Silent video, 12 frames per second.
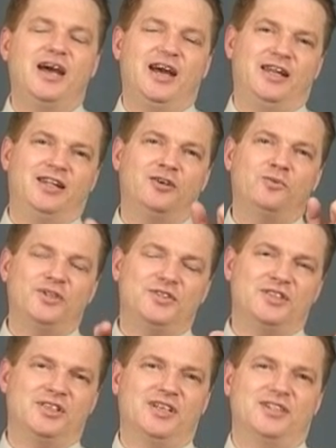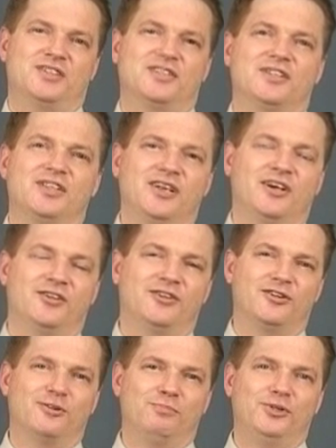And then once it gets to the other
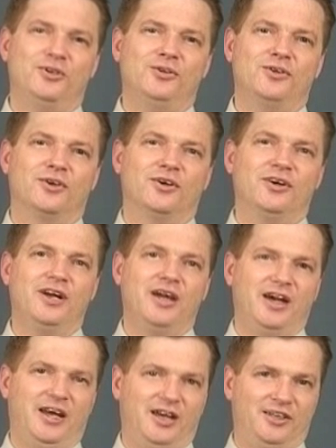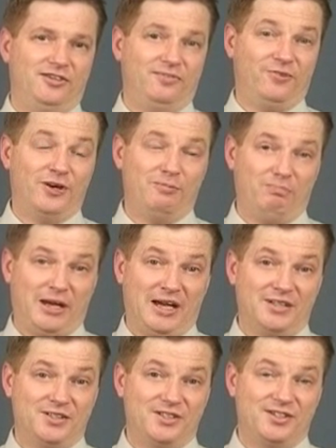computer and the frame
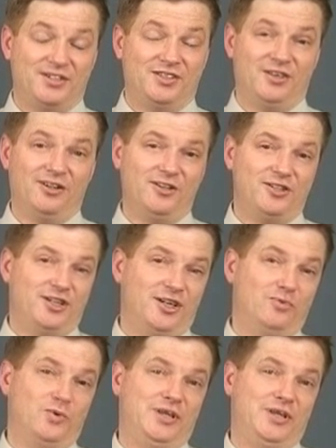passes its error check,